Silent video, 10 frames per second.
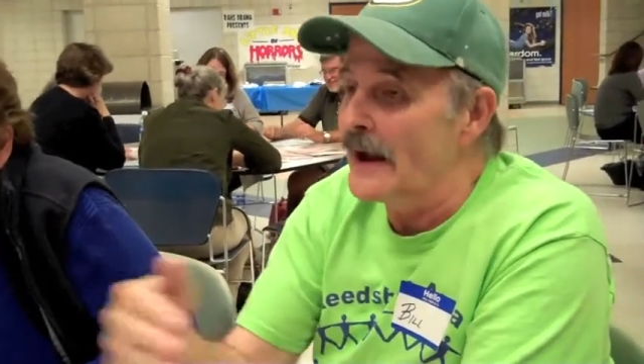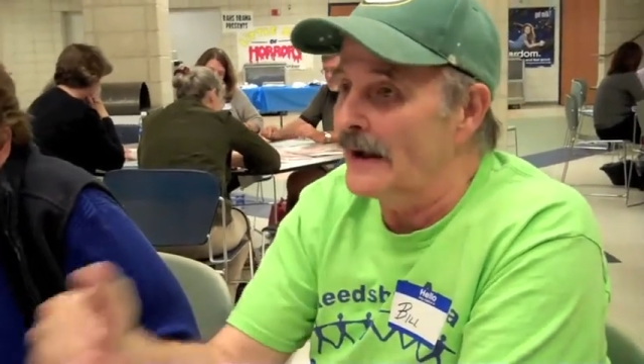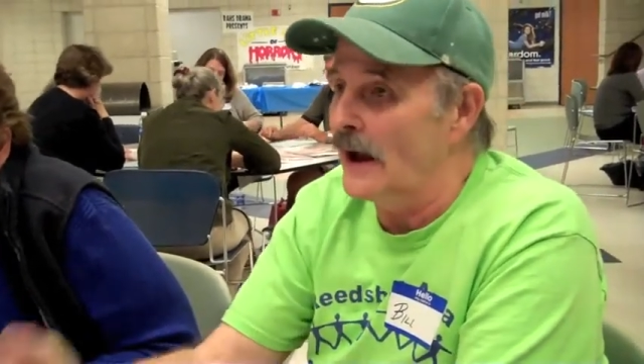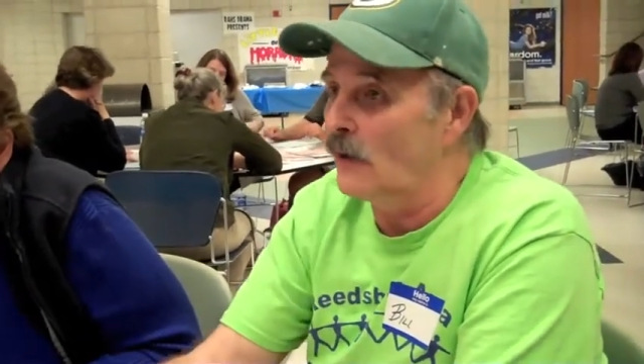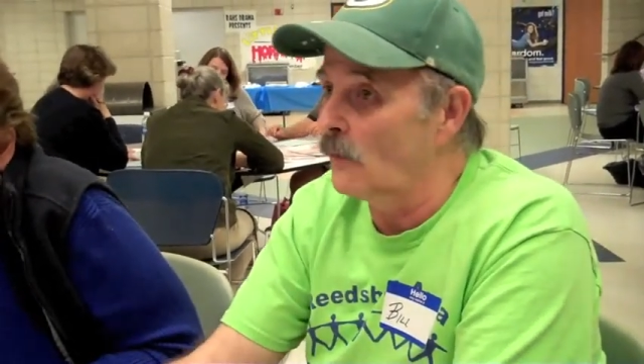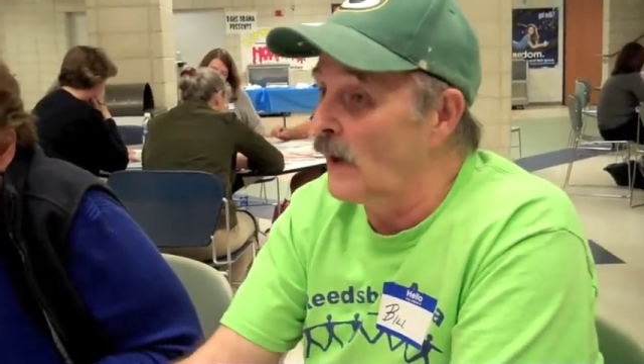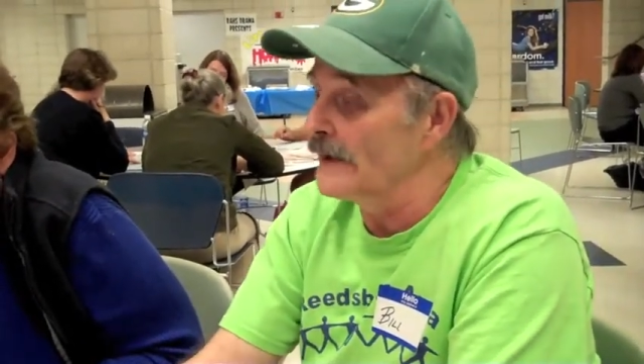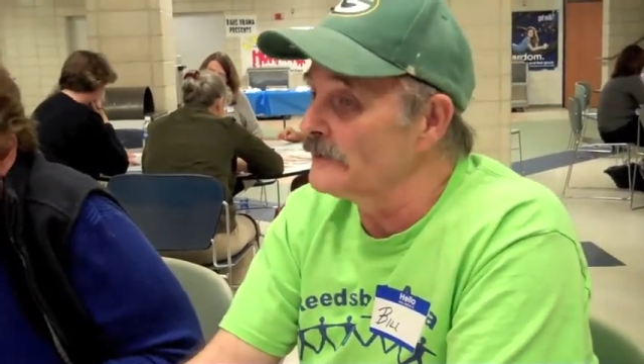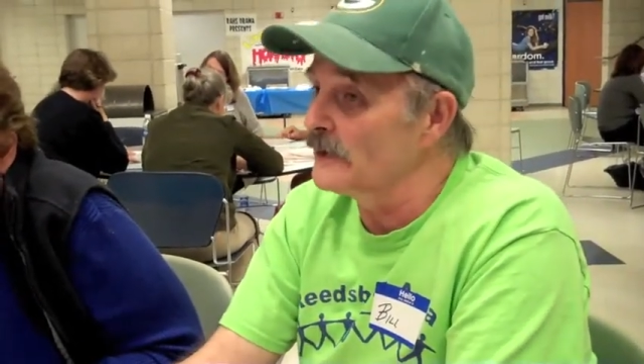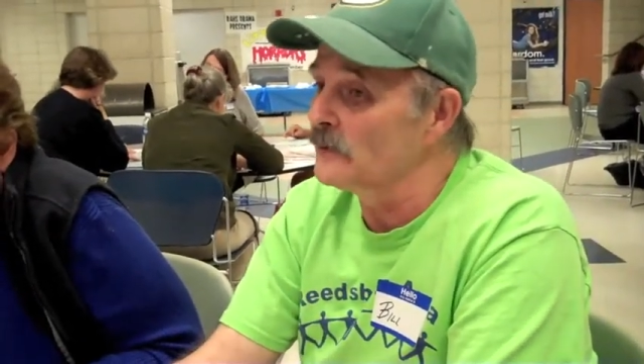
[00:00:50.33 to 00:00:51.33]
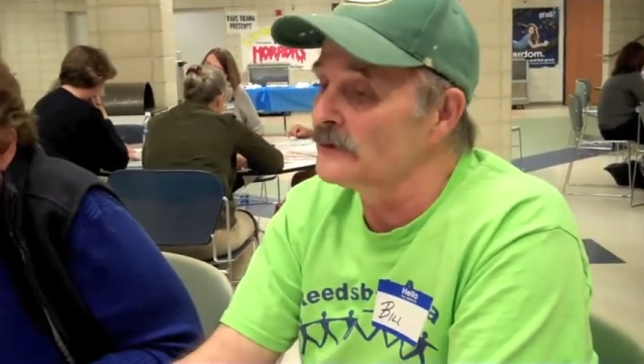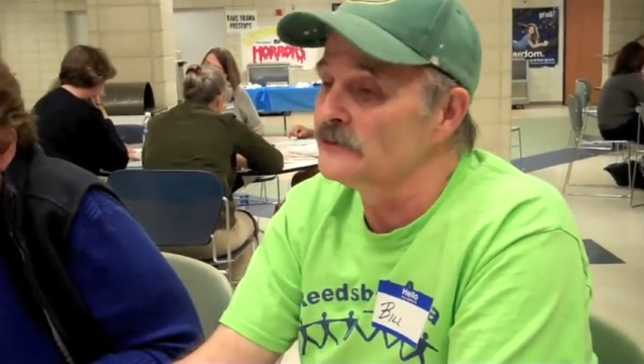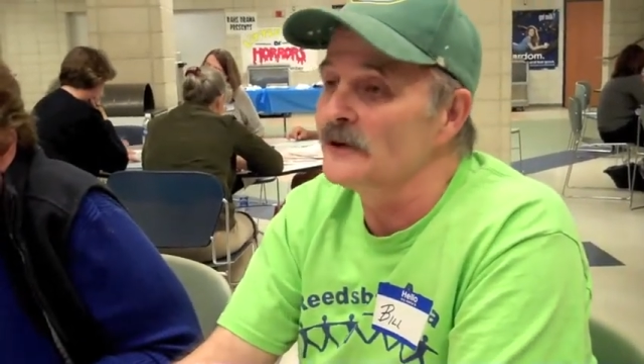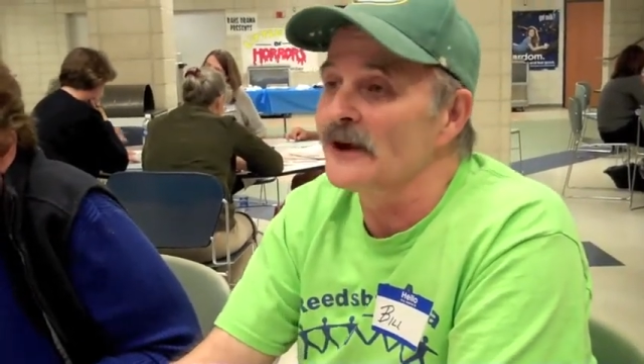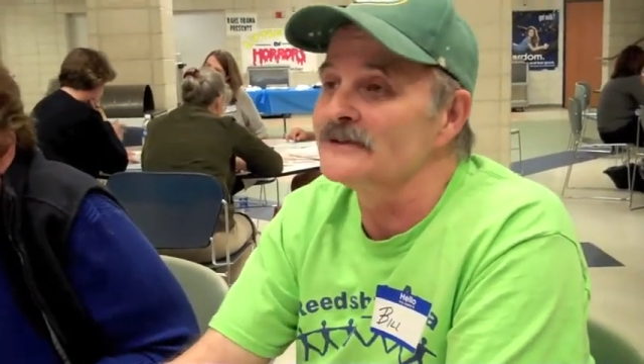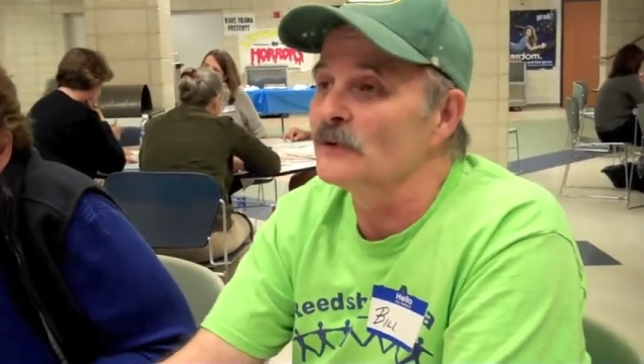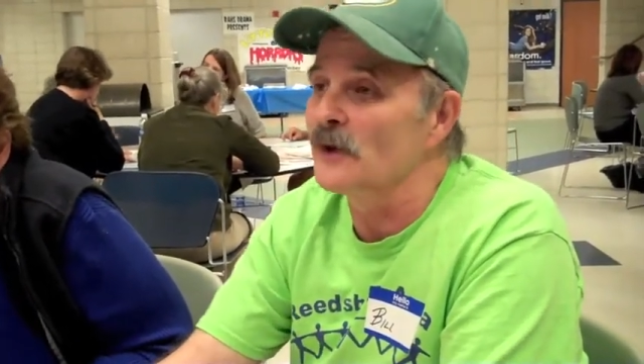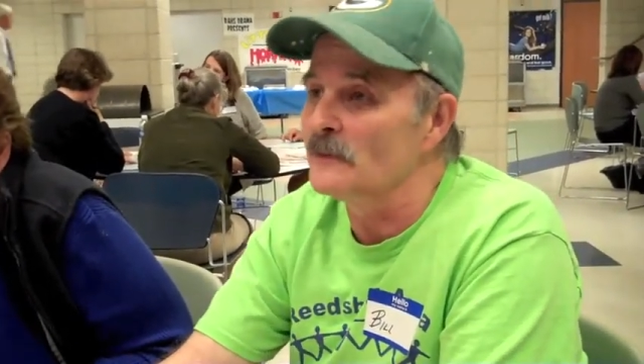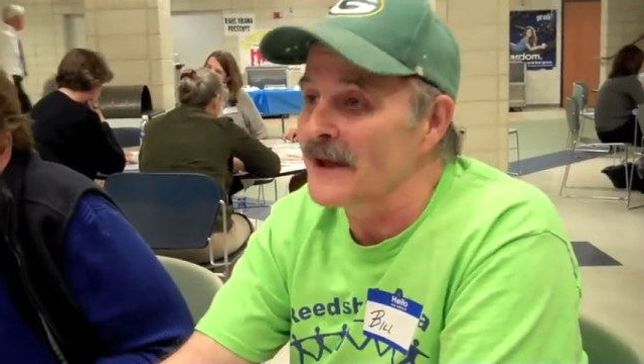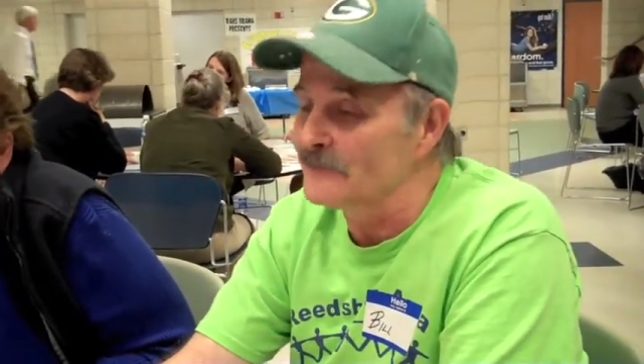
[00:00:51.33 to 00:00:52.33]
And how? Why do they want to do that? Because they
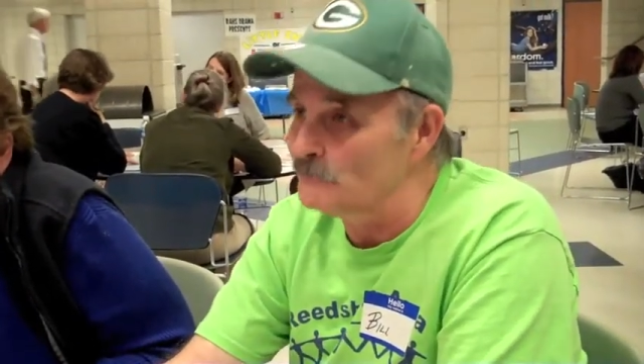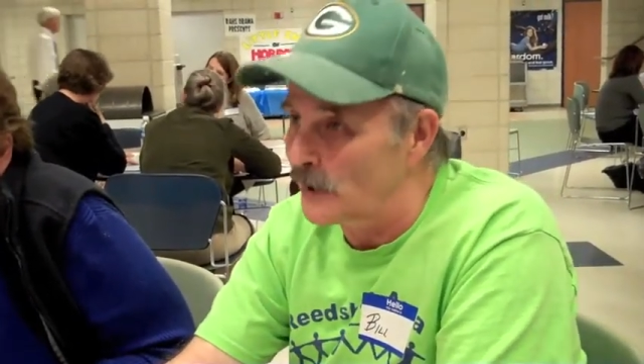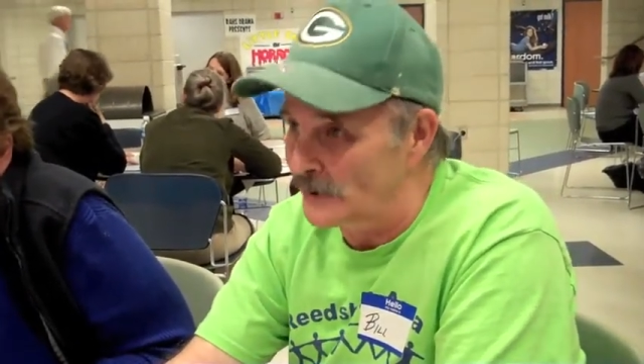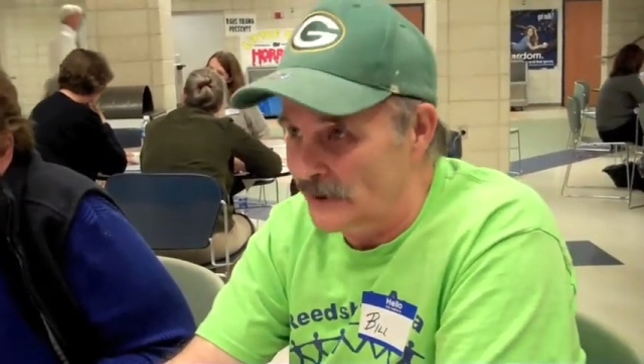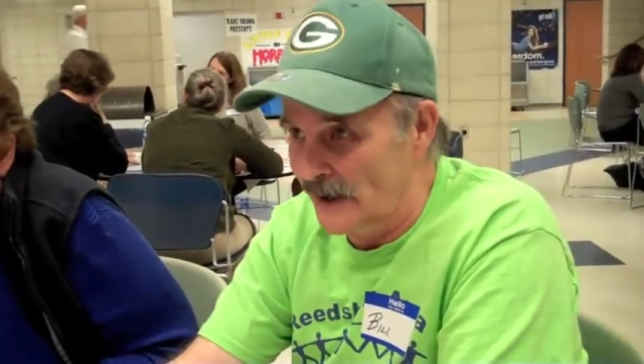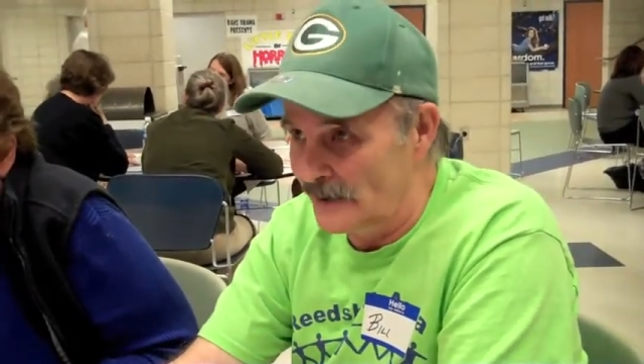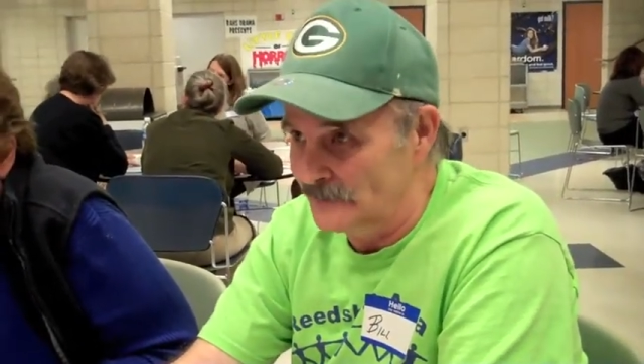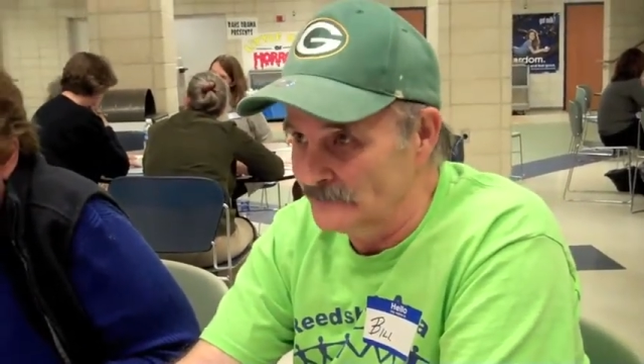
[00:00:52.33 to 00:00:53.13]
want to make money at it.